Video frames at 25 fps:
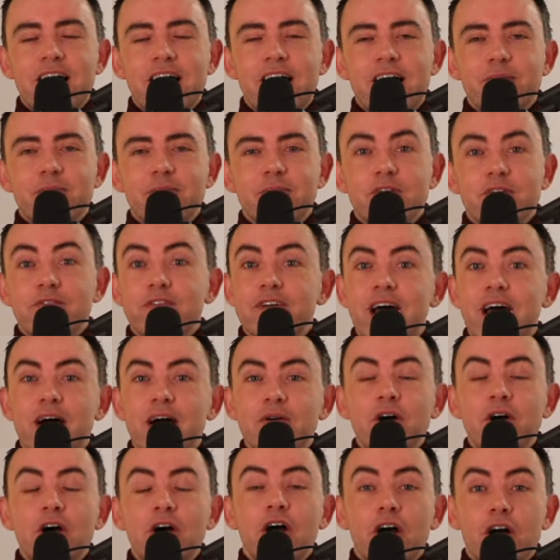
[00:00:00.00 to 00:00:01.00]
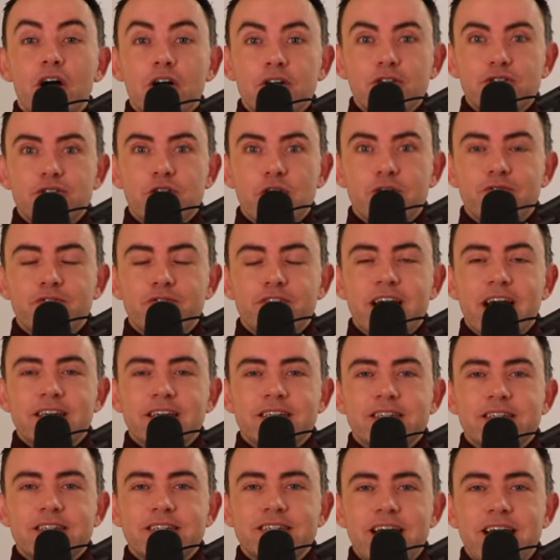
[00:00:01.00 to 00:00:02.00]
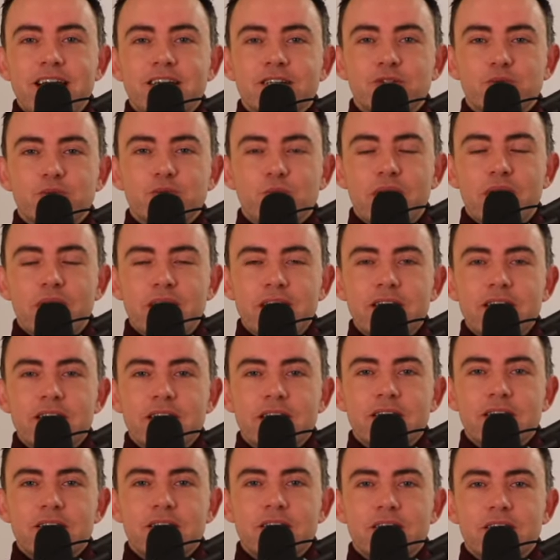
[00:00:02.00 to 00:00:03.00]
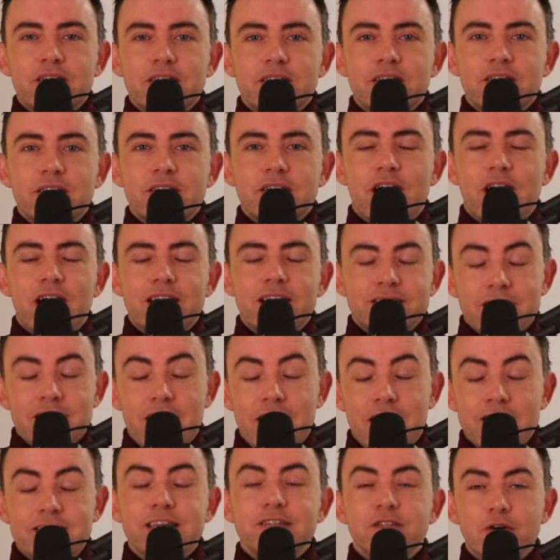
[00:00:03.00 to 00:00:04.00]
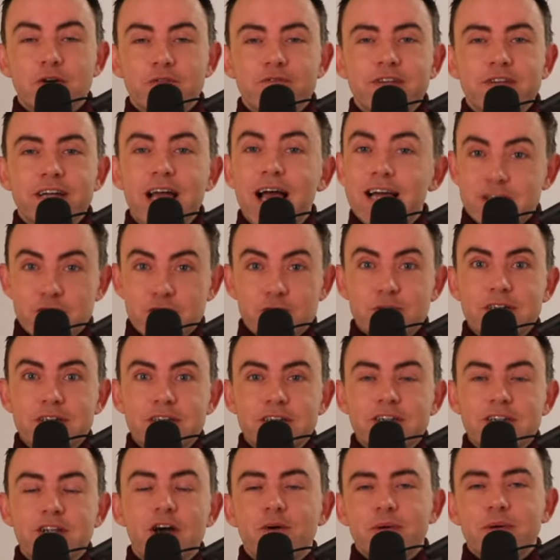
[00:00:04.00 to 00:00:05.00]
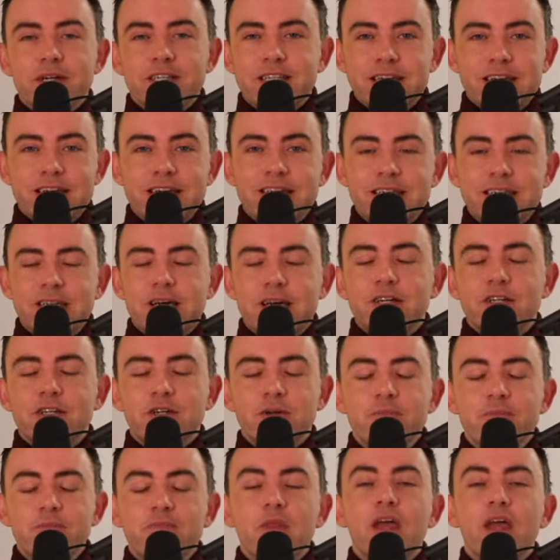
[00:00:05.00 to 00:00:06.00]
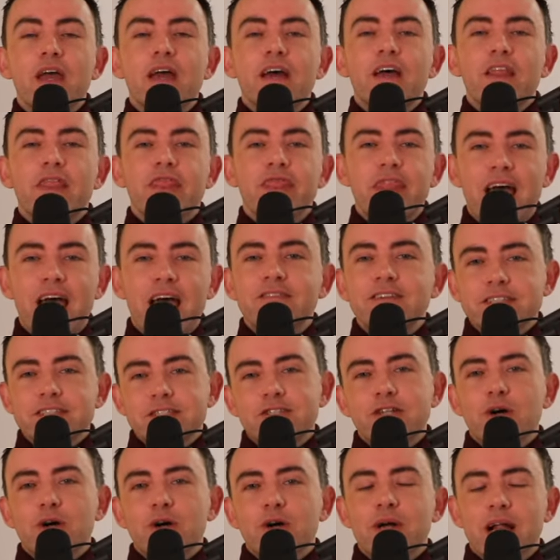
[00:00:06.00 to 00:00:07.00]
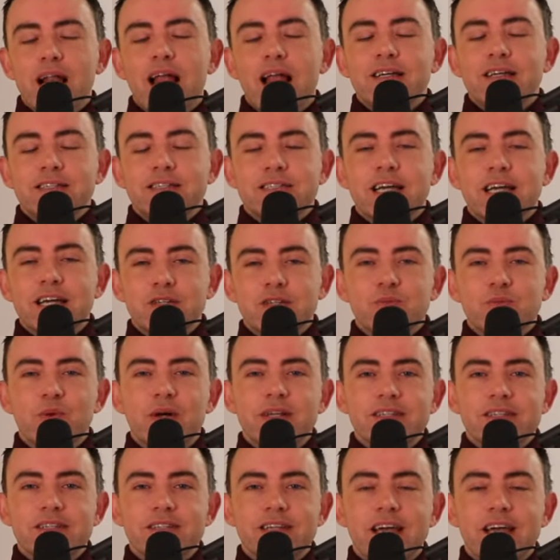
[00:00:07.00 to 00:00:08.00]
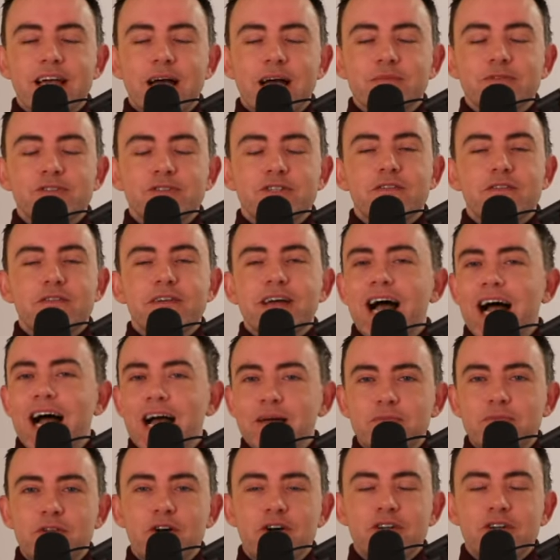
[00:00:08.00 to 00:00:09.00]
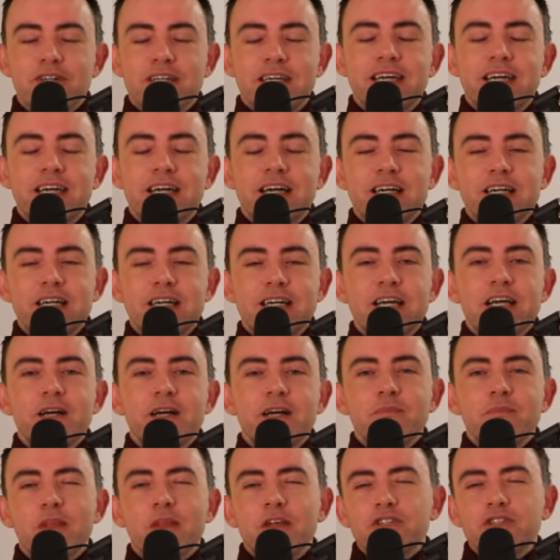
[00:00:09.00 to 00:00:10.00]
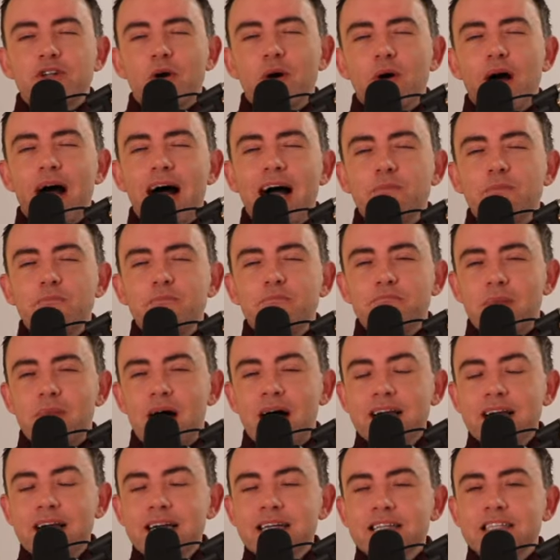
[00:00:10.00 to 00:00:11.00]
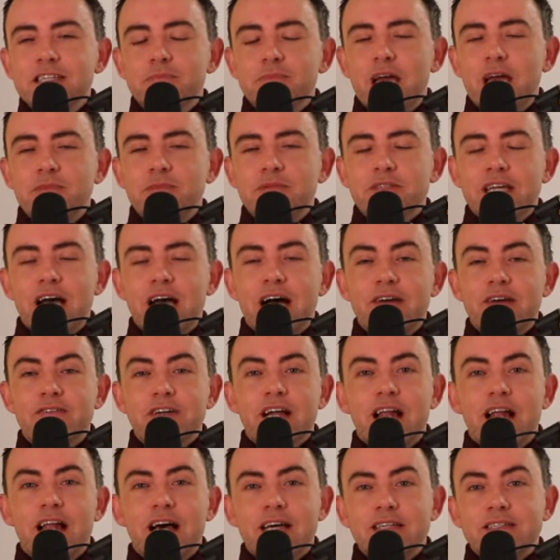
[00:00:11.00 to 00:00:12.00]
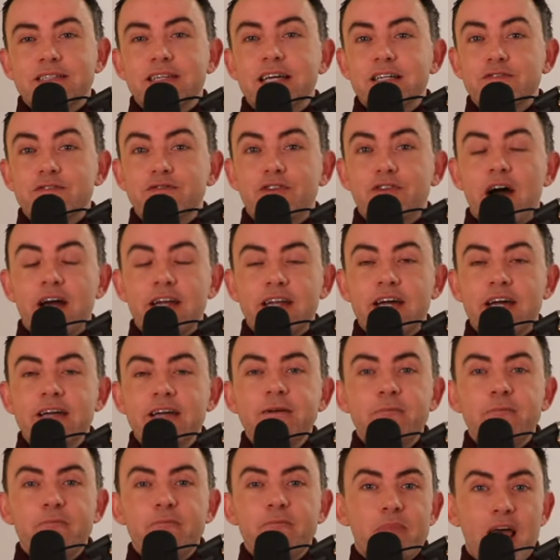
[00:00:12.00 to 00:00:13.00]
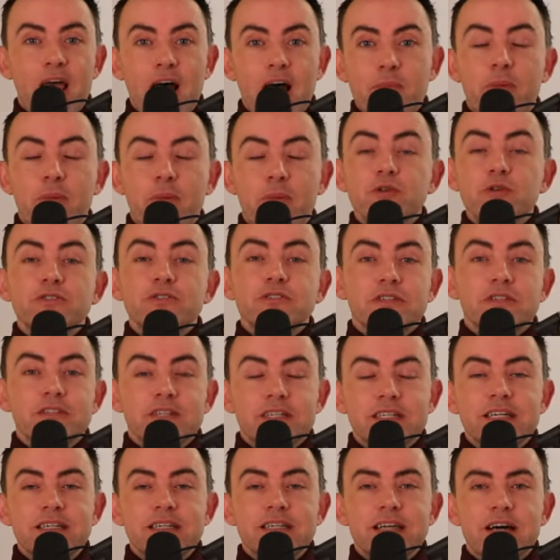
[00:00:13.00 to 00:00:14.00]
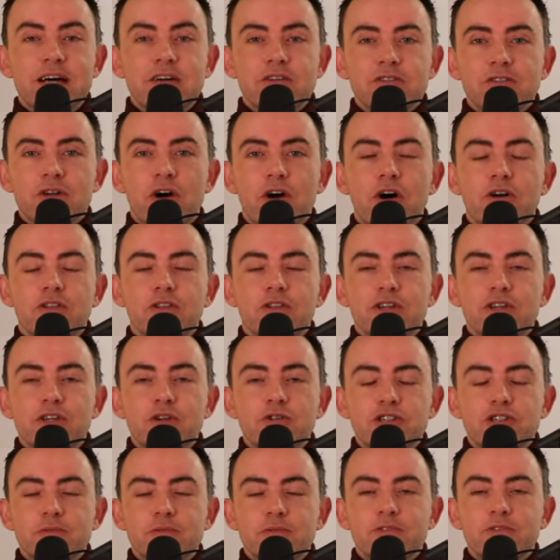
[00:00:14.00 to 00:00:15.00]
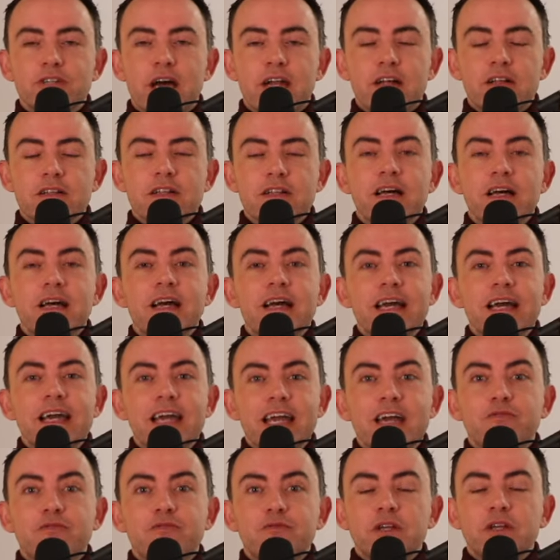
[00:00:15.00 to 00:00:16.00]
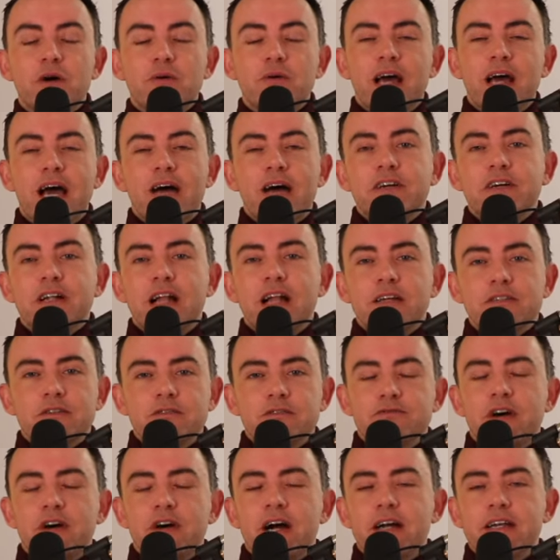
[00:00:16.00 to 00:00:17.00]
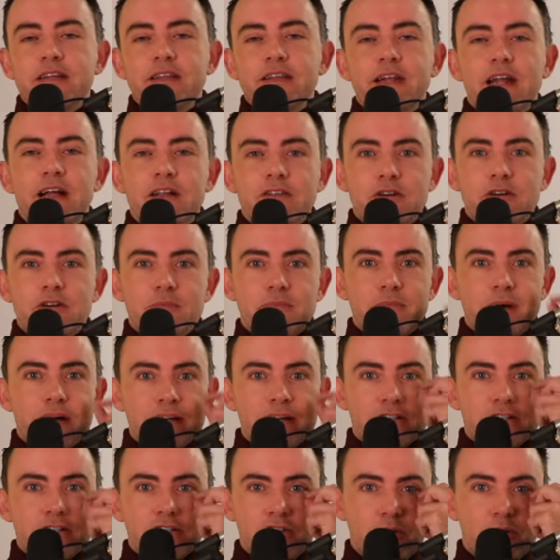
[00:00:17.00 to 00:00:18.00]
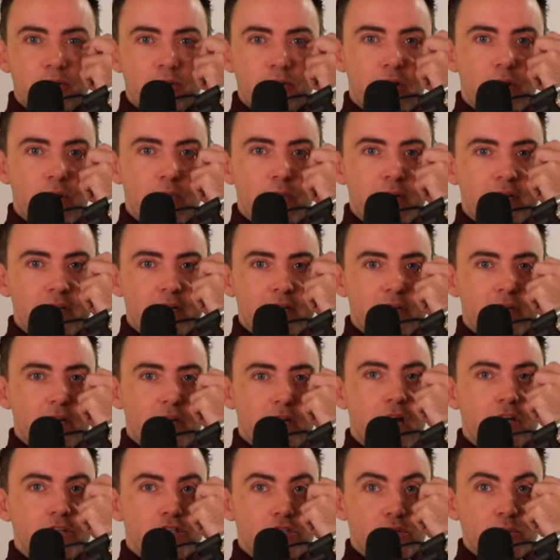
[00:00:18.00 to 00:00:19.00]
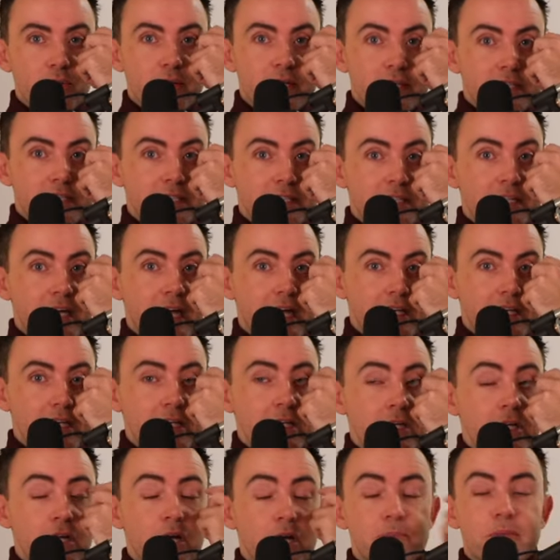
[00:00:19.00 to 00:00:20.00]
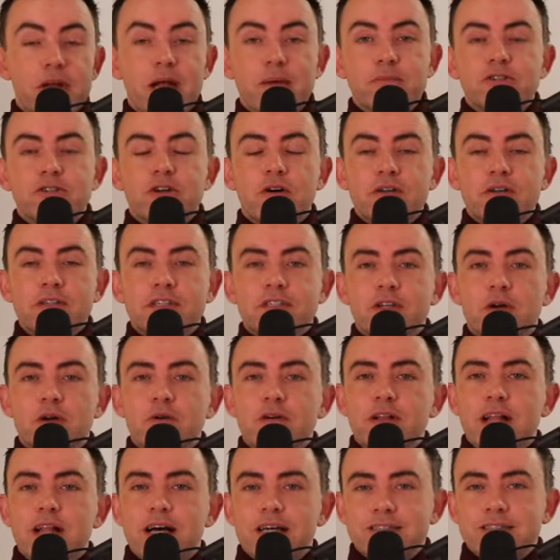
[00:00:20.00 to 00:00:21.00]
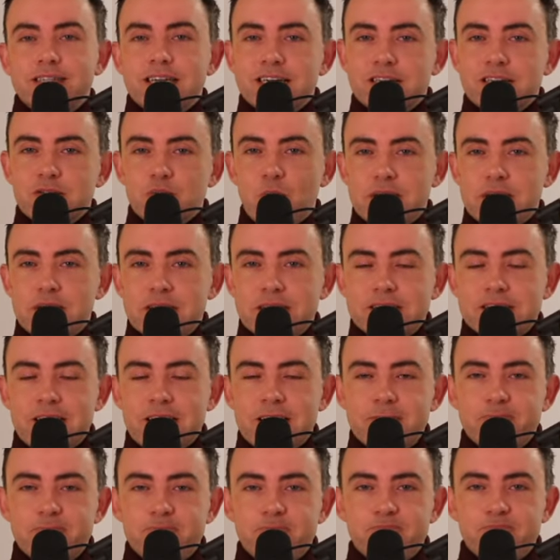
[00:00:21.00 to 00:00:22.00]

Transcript: Um, for now, don't forget, next week, I, I say don't forget, you didn't know because I didn't tell you there is no class next Wednesday. I'm sorry, I'm not here. So I might be able to have a class next Friday. I'll post the details on the YouTube channel. If we don't have a class on Friday, then I'll come back to you a week, uh, two weeks today. But I'm sorry, there's no class next Wednesday.